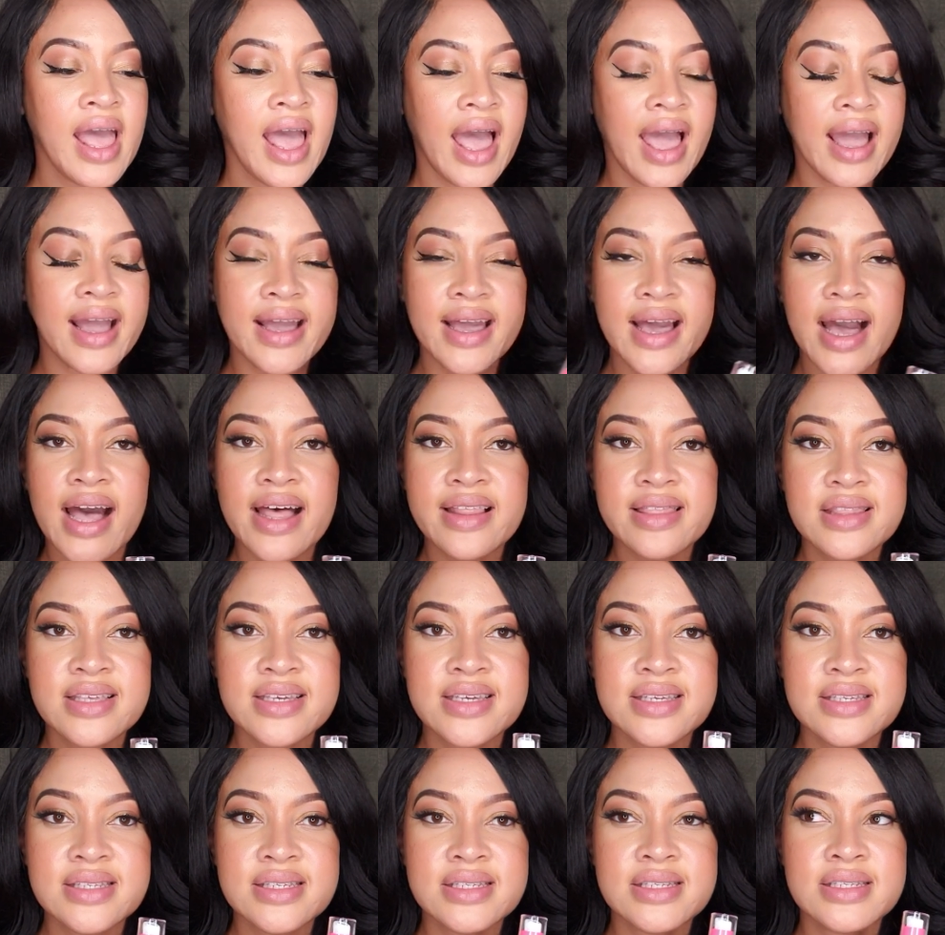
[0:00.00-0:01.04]
I got
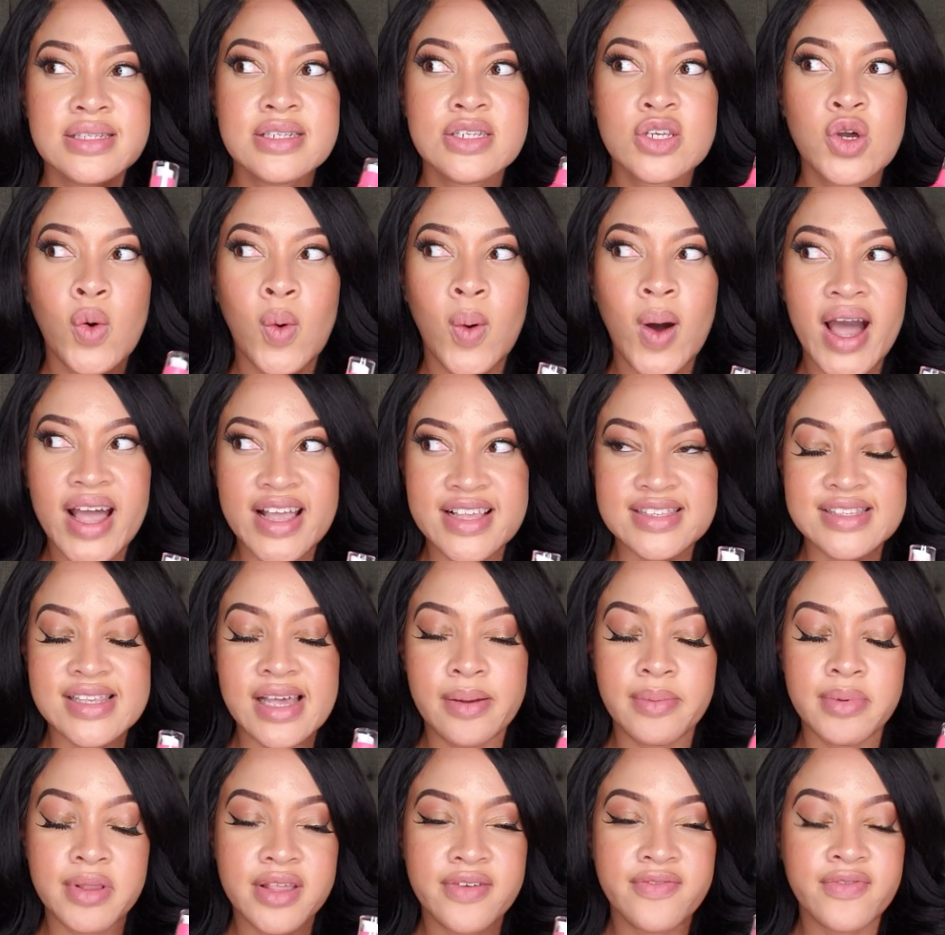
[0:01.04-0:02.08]
this twice, I
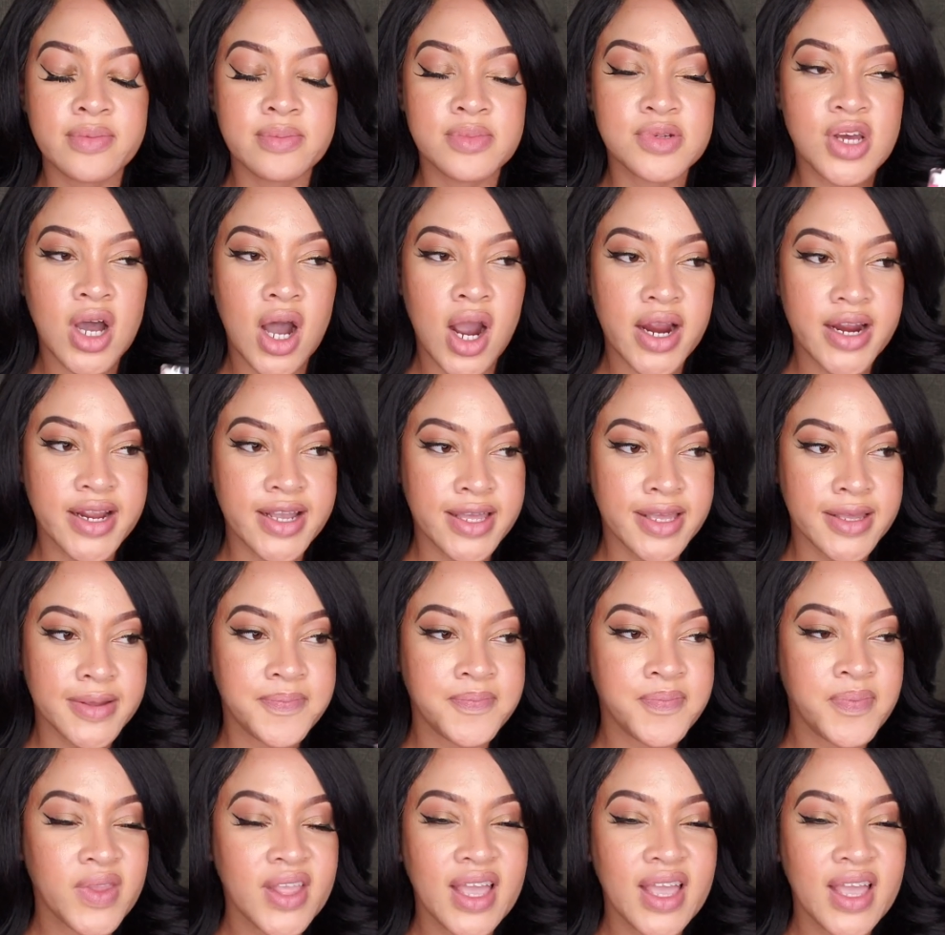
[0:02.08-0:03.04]
believe, from Target.